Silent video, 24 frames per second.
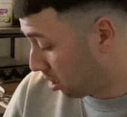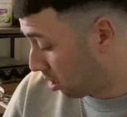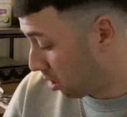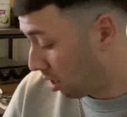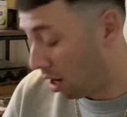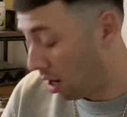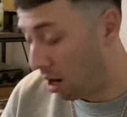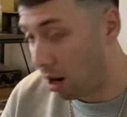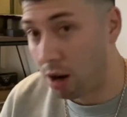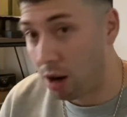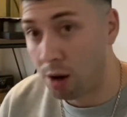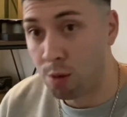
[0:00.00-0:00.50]

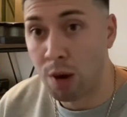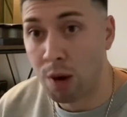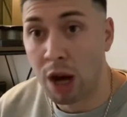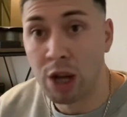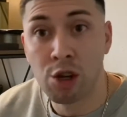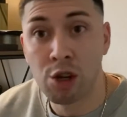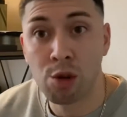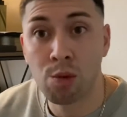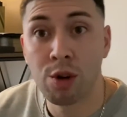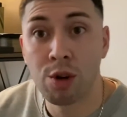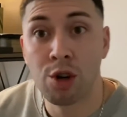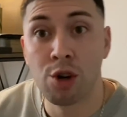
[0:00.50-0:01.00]
Uh, I
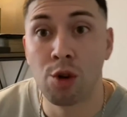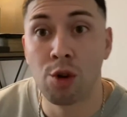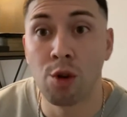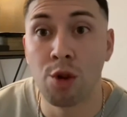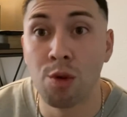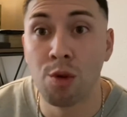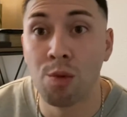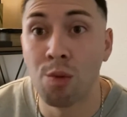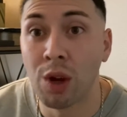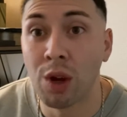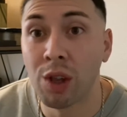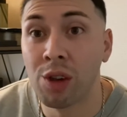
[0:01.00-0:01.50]
just want to show you
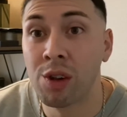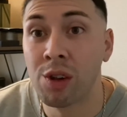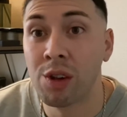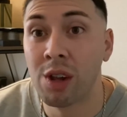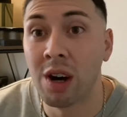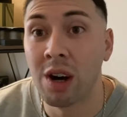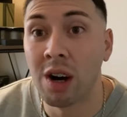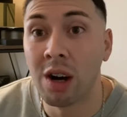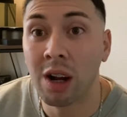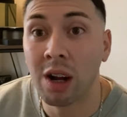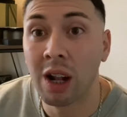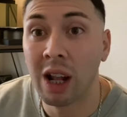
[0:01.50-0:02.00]
what's the
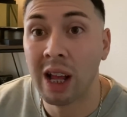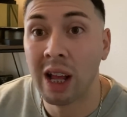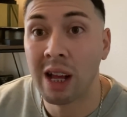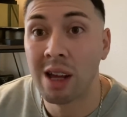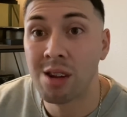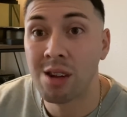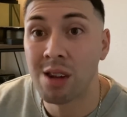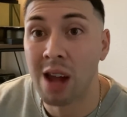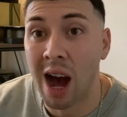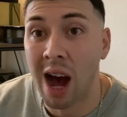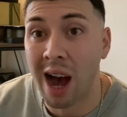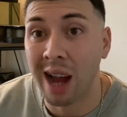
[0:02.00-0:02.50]

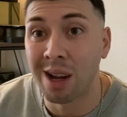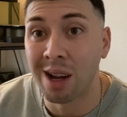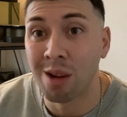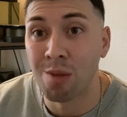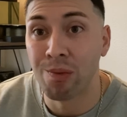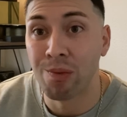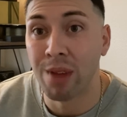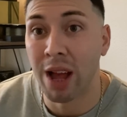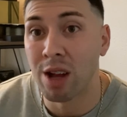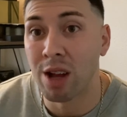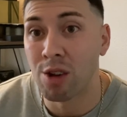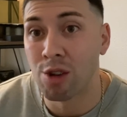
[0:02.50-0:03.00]
ugliest item
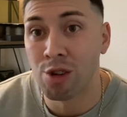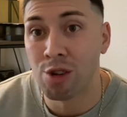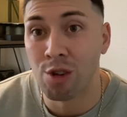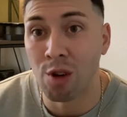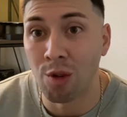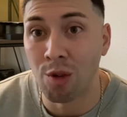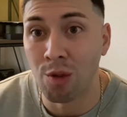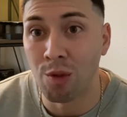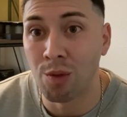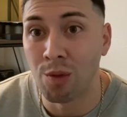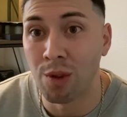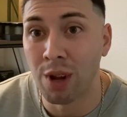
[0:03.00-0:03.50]
that
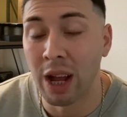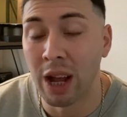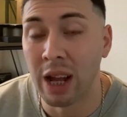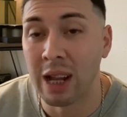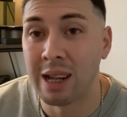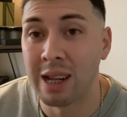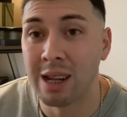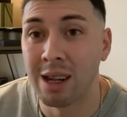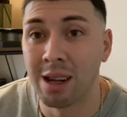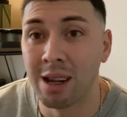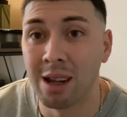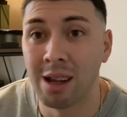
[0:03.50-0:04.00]
sold
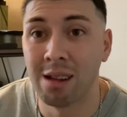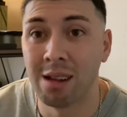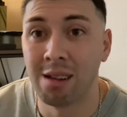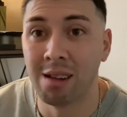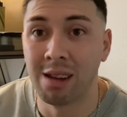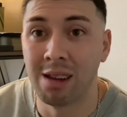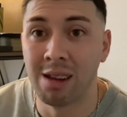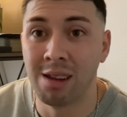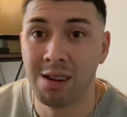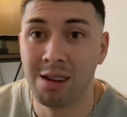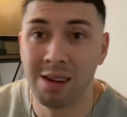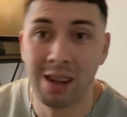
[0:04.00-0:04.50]
and
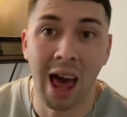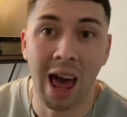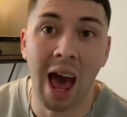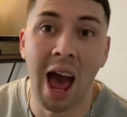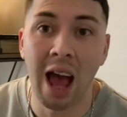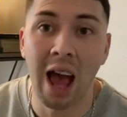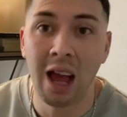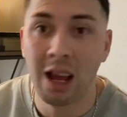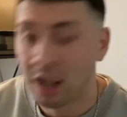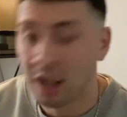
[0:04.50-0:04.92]
it's that.